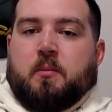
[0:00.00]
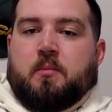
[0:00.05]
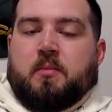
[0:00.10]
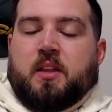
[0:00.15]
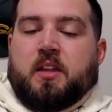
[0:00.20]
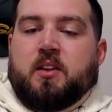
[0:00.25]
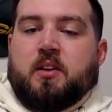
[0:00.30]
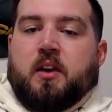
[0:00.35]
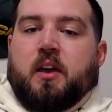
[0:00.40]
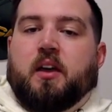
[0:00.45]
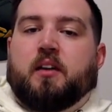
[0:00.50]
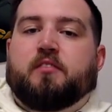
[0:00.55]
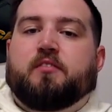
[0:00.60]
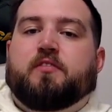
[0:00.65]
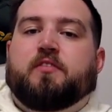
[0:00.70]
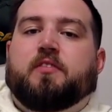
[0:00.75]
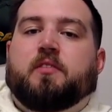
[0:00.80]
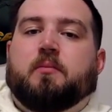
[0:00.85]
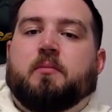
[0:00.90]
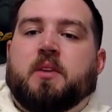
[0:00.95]
Then you have
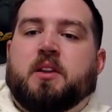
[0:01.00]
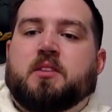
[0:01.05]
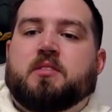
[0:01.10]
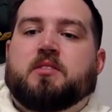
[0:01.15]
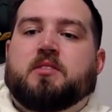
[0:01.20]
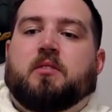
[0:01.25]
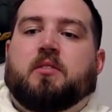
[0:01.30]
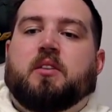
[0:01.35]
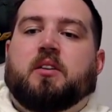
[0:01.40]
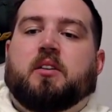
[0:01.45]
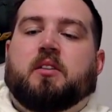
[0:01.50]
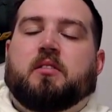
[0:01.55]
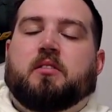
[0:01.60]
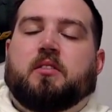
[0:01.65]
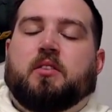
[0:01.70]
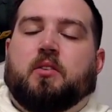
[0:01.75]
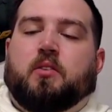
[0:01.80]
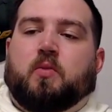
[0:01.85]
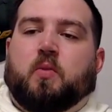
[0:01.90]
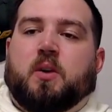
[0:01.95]
Minnesota,
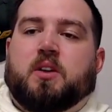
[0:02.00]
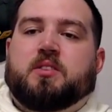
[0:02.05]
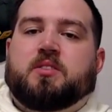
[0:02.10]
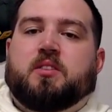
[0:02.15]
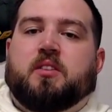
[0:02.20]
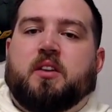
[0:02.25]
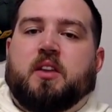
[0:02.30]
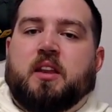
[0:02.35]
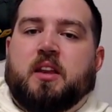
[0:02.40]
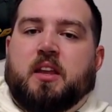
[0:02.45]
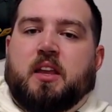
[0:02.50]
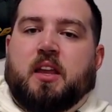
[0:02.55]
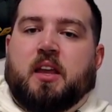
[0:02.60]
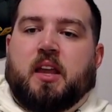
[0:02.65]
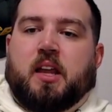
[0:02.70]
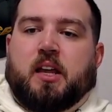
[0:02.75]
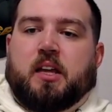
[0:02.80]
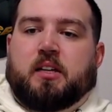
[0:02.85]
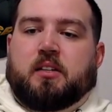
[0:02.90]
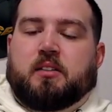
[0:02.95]
Northwestern,
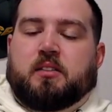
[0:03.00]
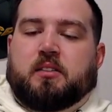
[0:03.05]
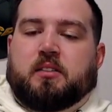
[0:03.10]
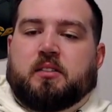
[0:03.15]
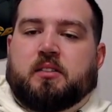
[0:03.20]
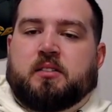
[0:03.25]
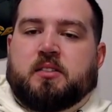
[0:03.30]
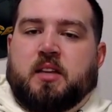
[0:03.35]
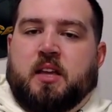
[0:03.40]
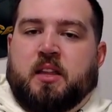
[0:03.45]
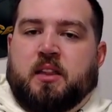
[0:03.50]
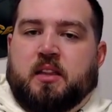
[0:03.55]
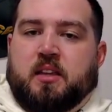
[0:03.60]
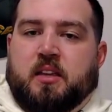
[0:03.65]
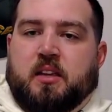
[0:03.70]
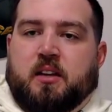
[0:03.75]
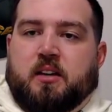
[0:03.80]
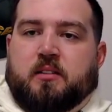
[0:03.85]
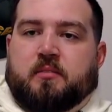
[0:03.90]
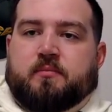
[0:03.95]
Indiana to end the
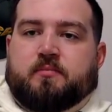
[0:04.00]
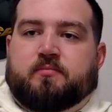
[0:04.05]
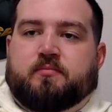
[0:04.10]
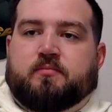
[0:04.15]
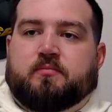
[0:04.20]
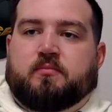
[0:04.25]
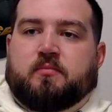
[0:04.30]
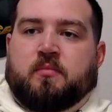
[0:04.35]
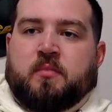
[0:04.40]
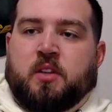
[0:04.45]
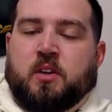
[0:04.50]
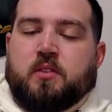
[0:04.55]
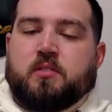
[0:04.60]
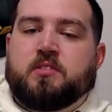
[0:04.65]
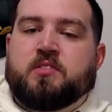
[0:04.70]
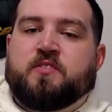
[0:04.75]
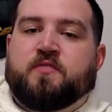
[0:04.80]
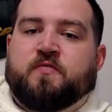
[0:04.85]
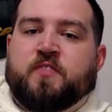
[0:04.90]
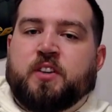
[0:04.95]
year.
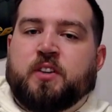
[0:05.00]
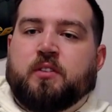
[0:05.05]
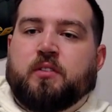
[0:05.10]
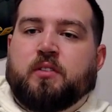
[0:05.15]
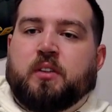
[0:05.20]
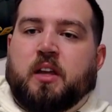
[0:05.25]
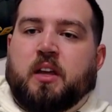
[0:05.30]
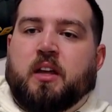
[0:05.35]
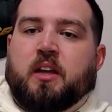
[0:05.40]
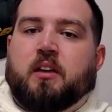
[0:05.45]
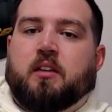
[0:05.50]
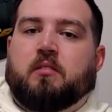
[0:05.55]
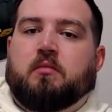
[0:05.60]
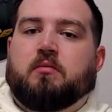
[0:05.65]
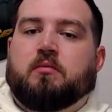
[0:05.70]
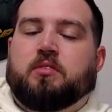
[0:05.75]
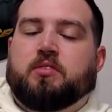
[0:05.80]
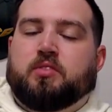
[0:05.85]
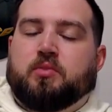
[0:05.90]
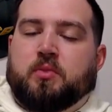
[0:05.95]
Those feel like
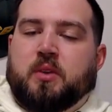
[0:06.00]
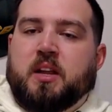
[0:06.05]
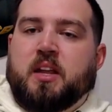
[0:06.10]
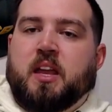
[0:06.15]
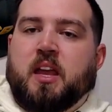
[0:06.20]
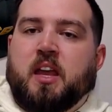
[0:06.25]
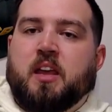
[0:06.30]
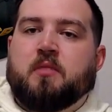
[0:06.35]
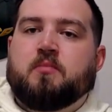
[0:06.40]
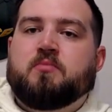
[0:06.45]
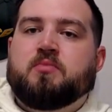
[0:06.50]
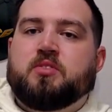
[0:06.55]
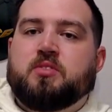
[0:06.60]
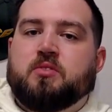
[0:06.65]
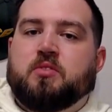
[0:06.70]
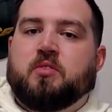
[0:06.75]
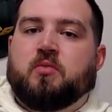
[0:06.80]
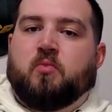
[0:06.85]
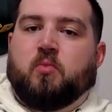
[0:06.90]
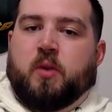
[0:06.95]
3 games you
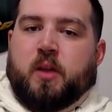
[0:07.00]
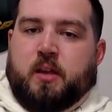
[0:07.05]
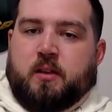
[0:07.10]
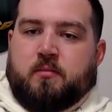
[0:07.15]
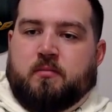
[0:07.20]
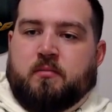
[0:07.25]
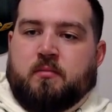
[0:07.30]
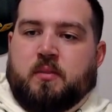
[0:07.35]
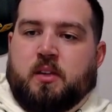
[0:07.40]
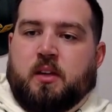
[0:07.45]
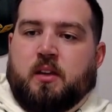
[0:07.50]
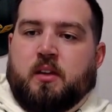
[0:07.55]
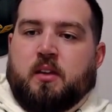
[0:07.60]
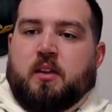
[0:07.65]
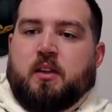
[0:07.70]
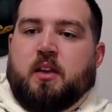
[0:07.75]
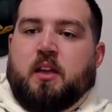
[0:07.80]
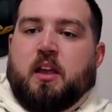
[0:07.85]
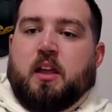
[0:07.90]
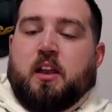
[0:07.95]
can win.
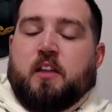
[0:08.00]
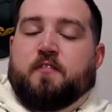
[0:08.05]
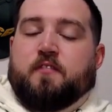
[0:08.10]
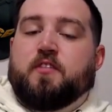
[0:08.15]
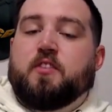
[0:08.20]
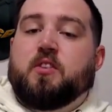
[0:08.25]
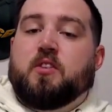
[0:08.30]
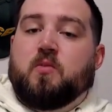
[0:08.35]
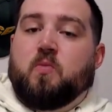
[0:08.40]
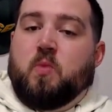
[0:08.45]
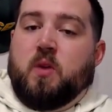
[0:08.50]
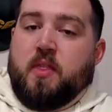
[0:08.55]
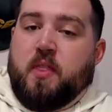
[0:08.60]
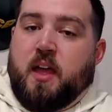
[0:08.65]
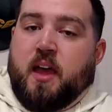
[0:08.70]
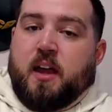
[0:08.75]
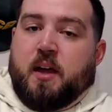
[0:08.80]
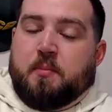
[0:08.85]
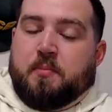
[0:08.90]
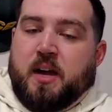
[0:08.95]
And if you can win
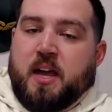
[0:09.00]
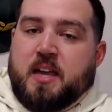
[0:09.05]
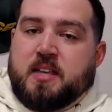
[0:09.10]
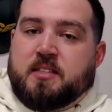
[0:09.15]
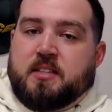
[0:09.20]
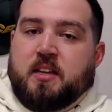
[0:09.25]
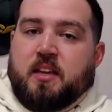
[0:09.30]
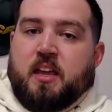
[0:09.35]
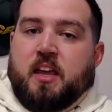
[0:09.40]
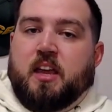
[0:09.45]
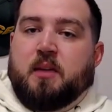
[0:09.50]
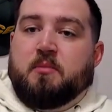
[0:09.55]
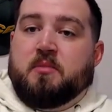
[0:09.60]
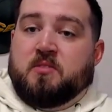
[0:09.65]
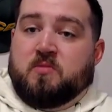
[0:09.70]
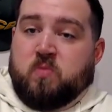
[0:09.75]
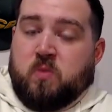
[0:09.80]
that Nebraska game as